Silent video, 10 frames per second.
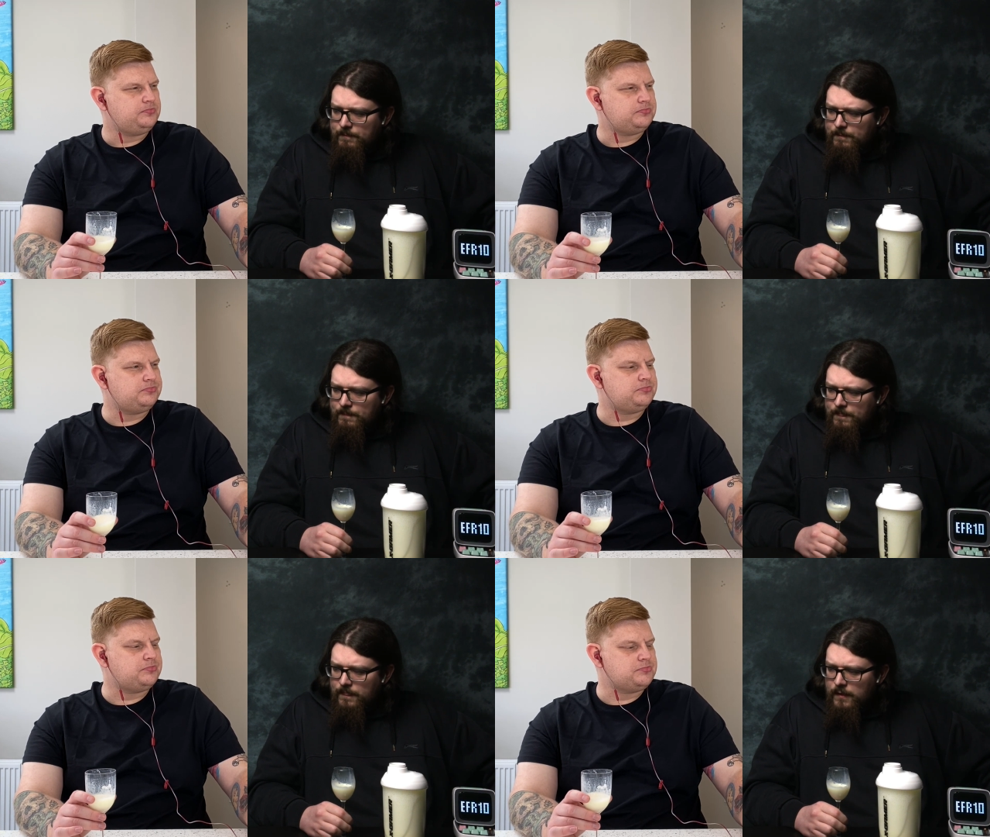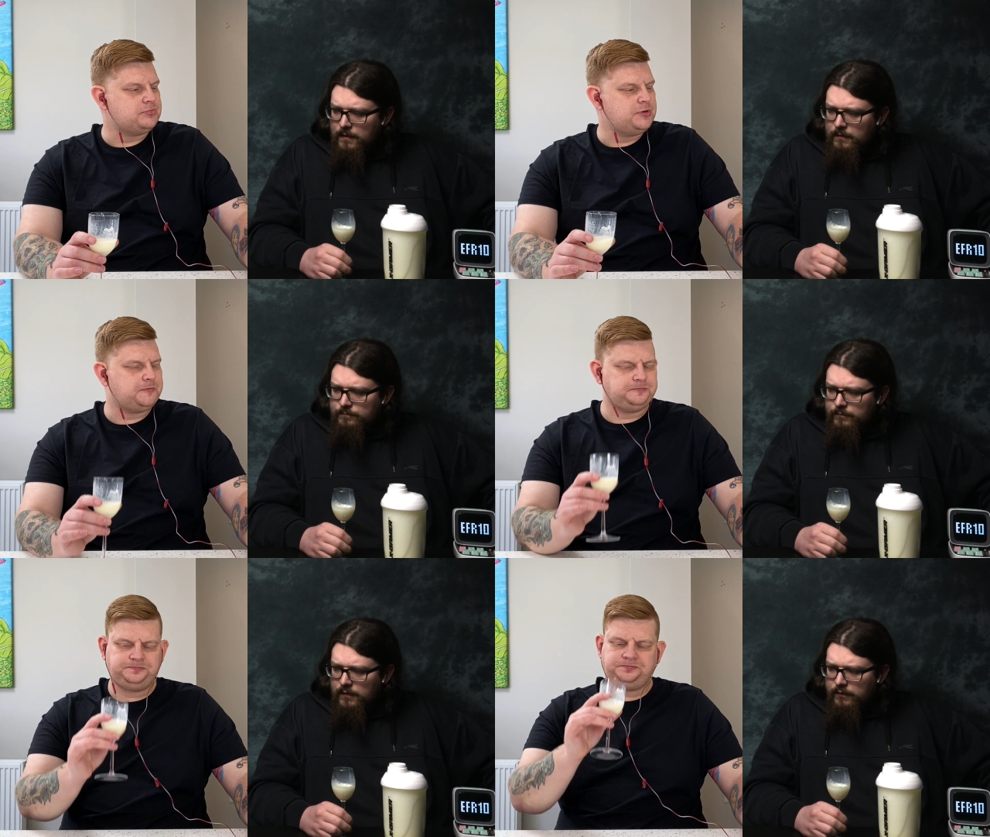Speaker 1: Mmm.
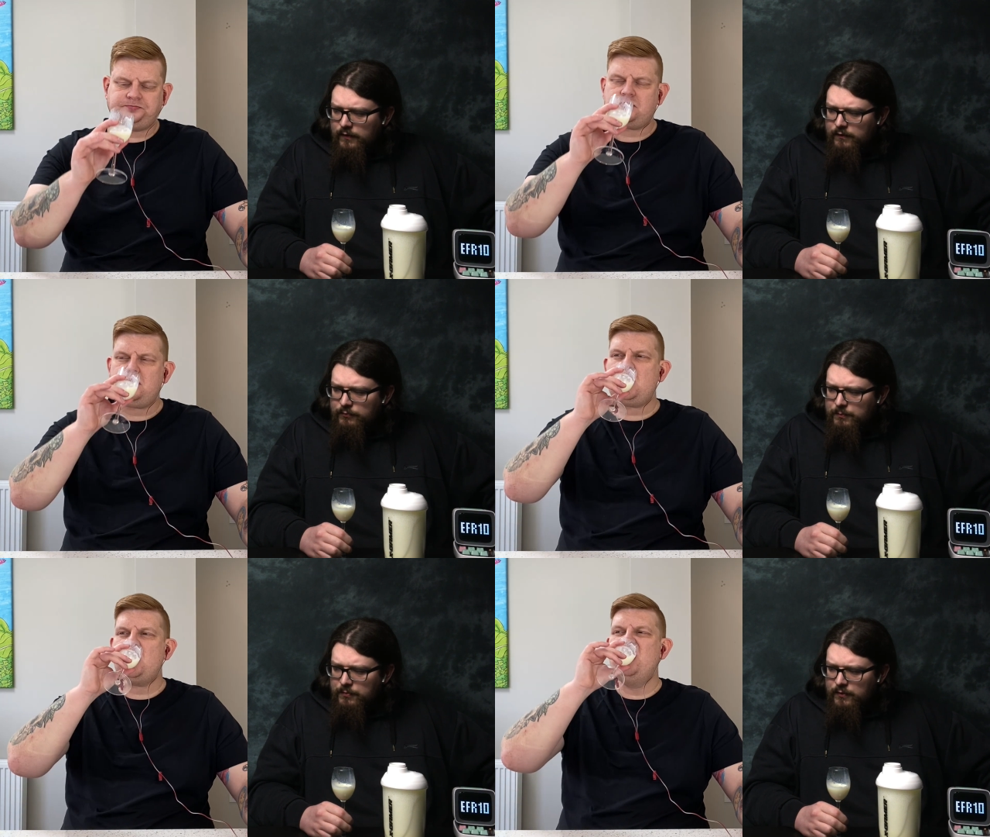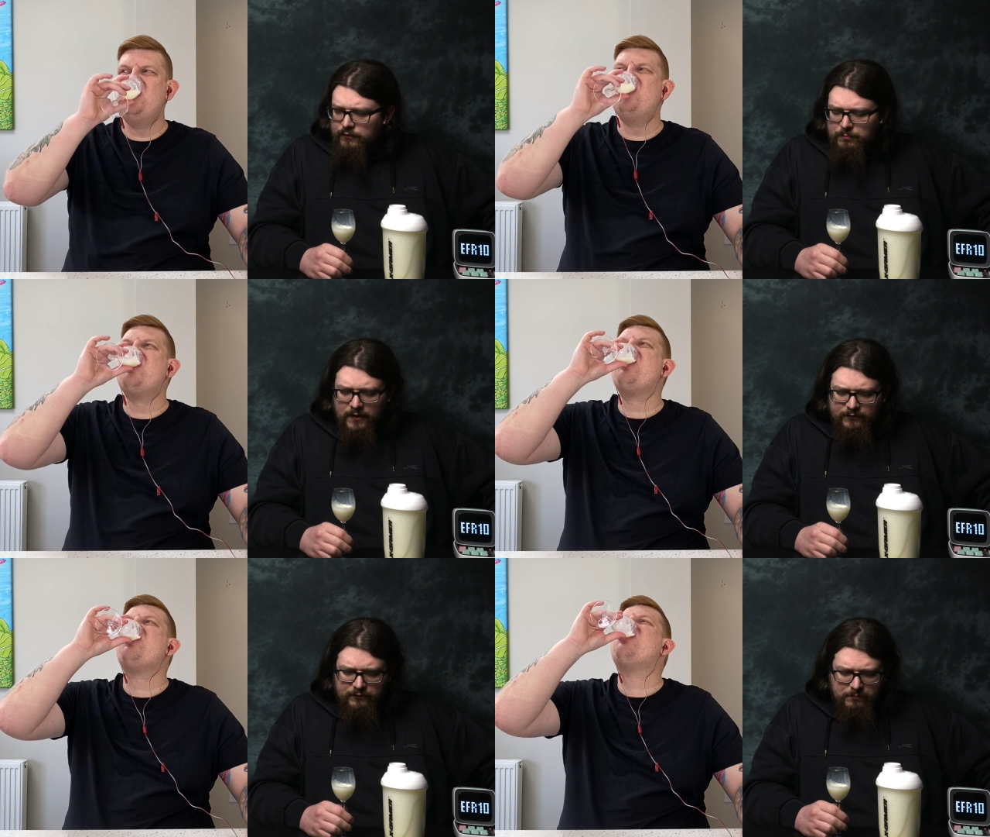I think if we put a
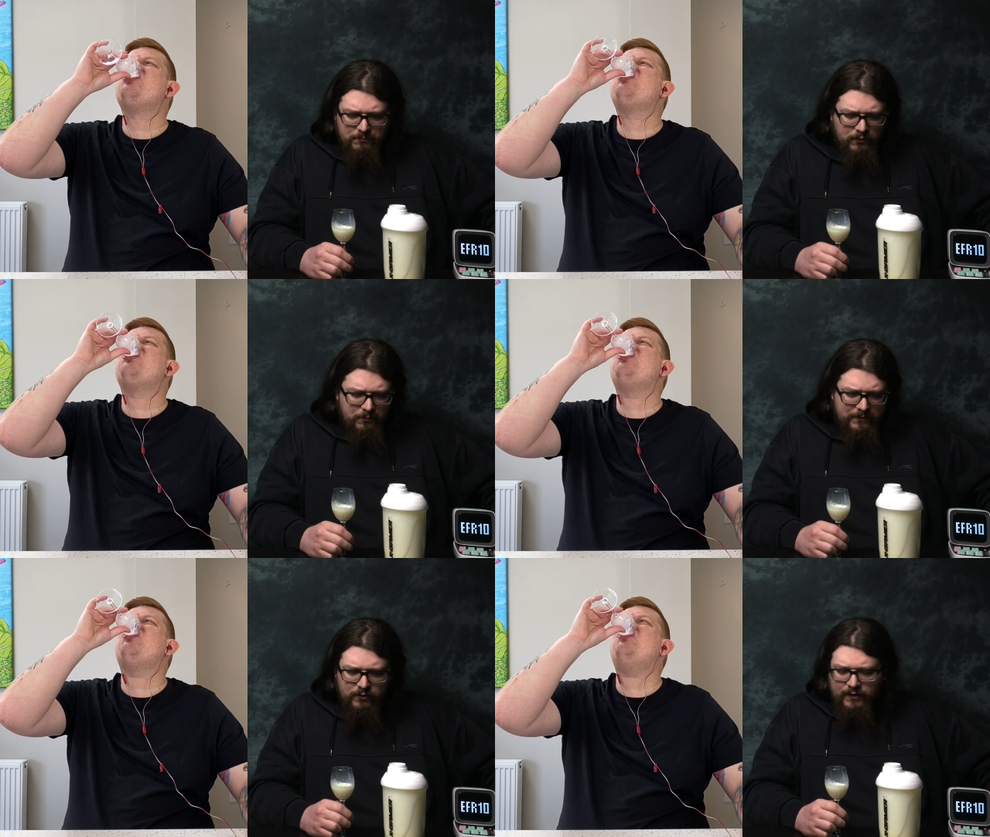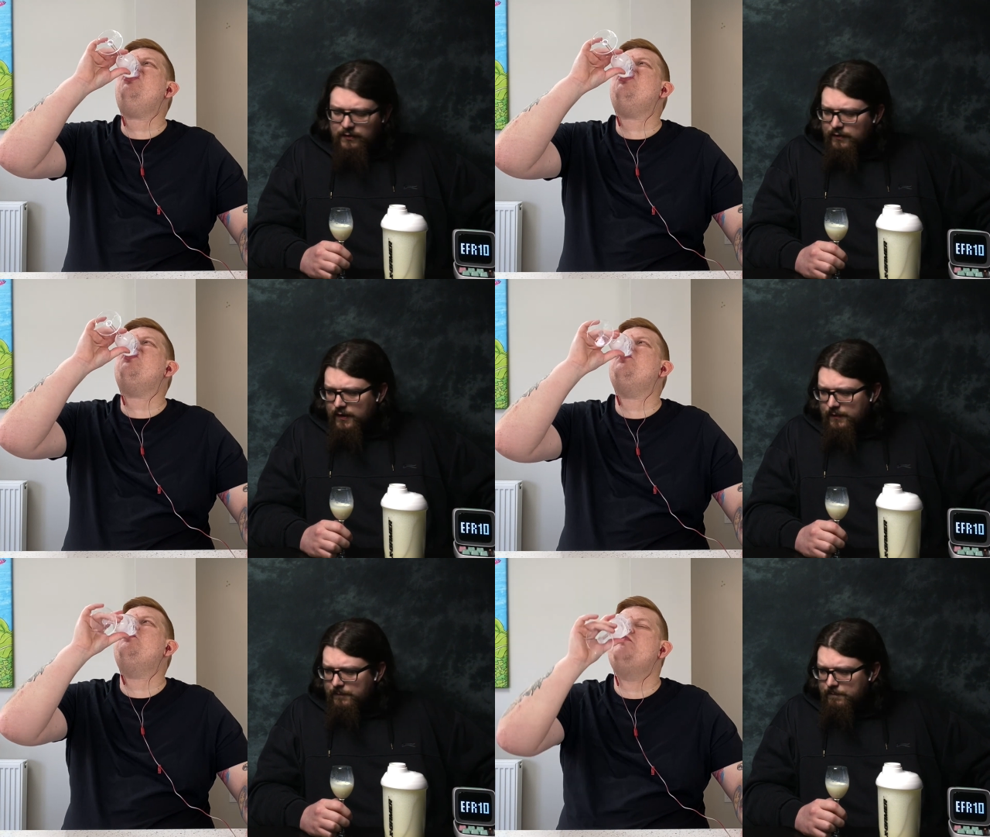splash more milk in
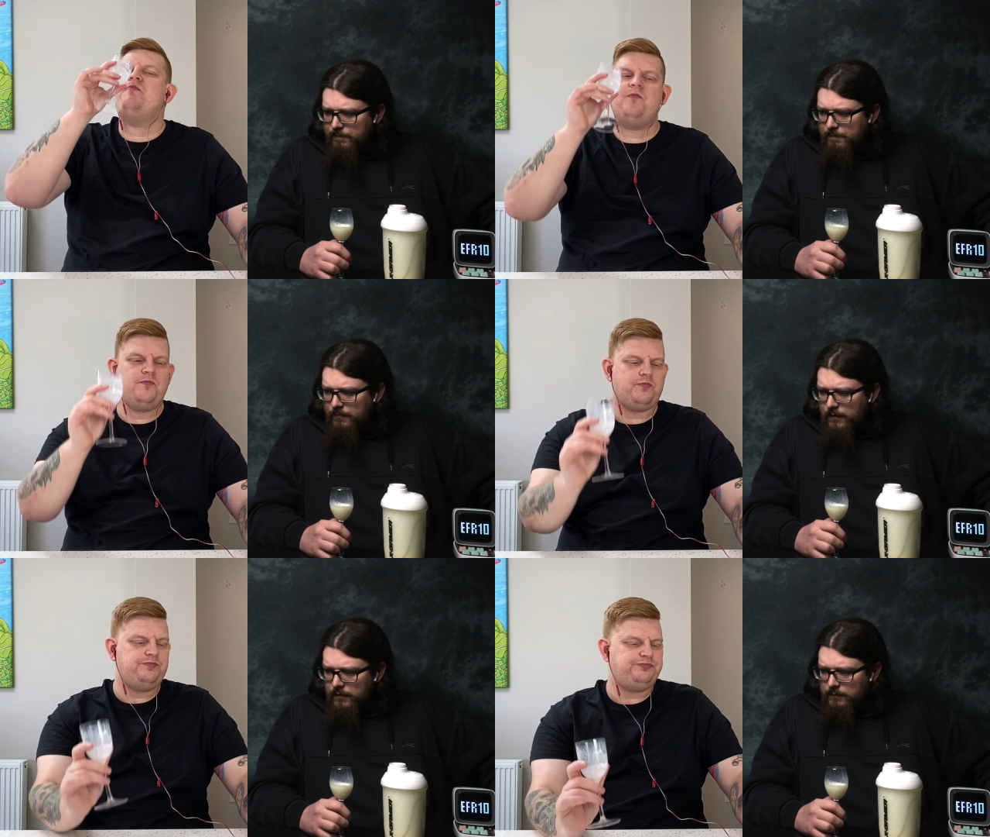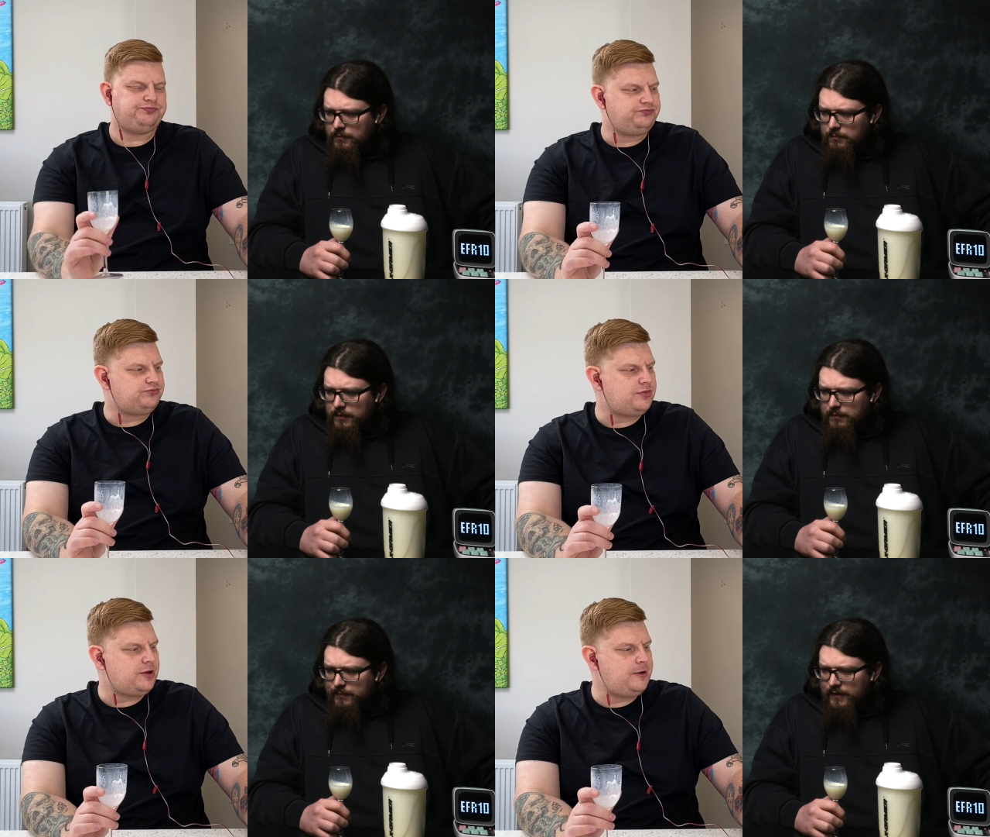there, it'd probably
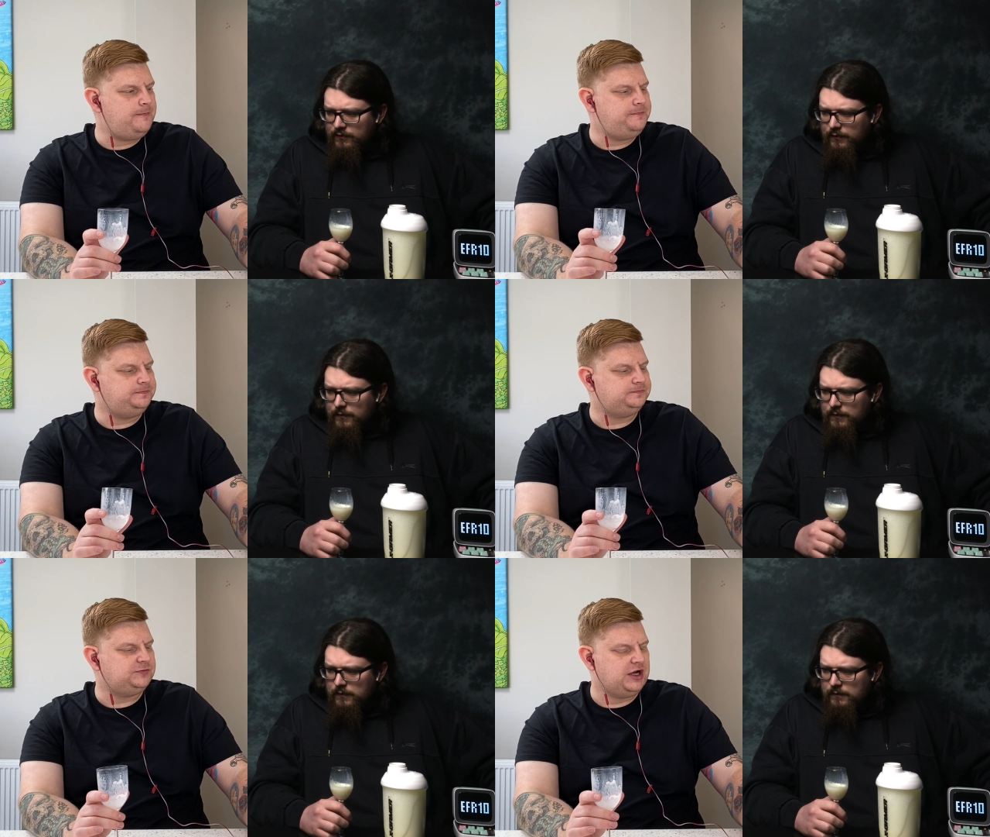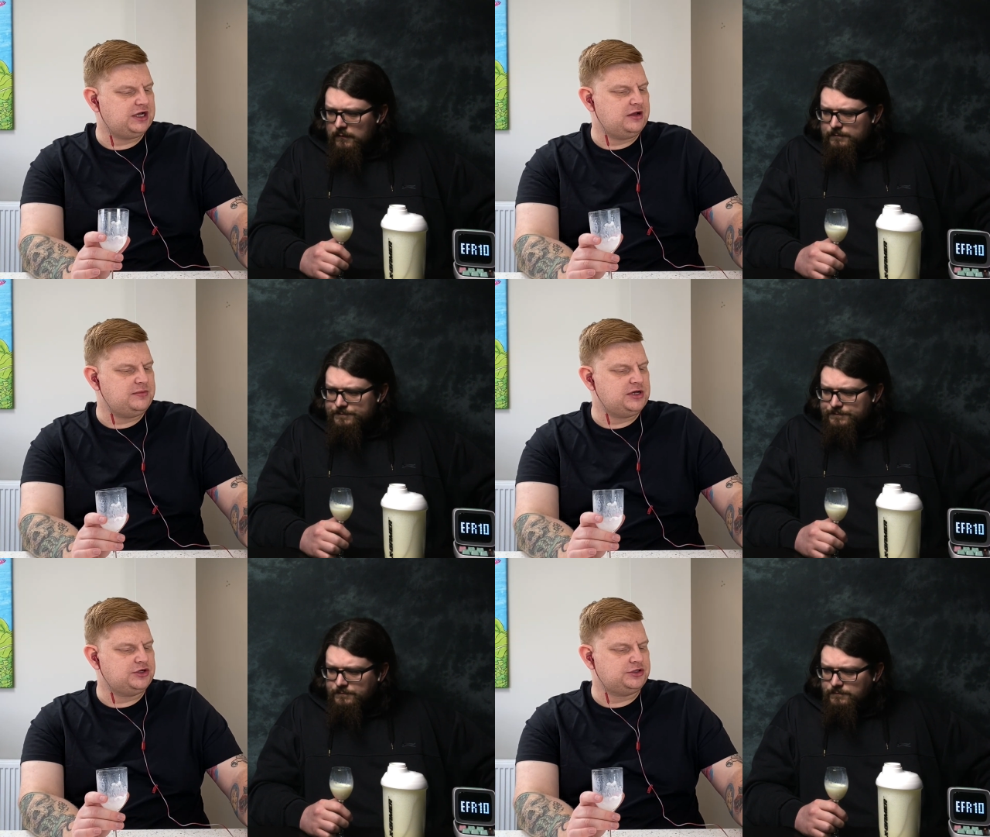be better.
Speaker 2: I reckon that'd
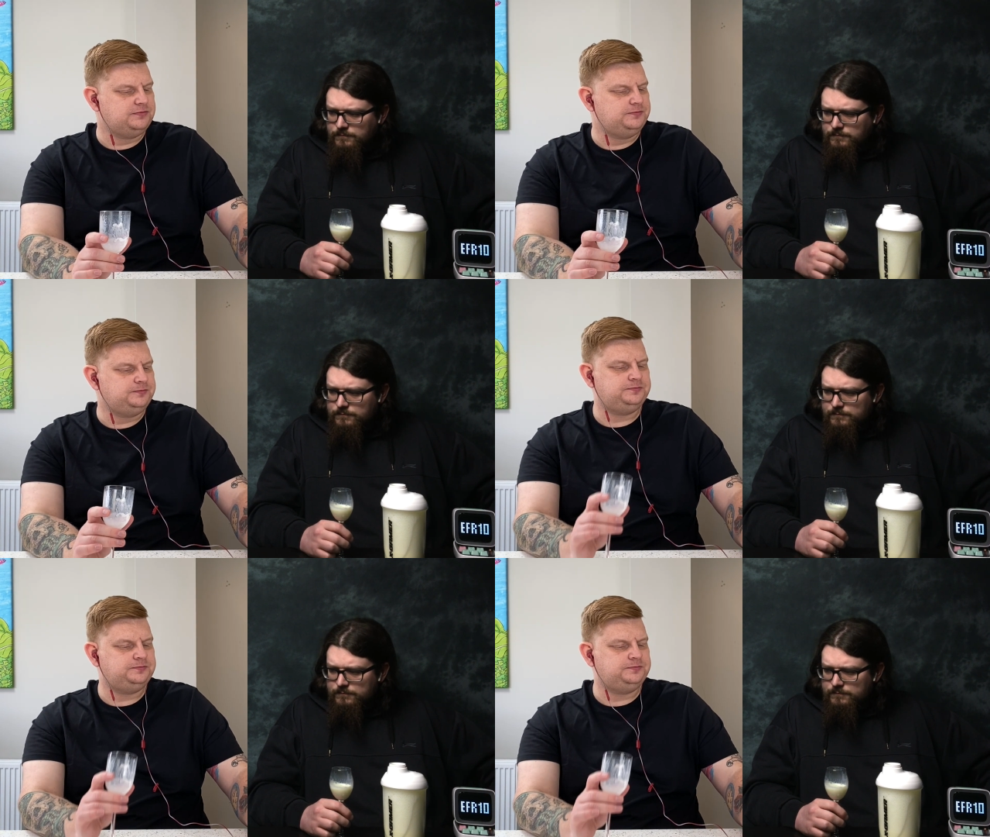be a good one.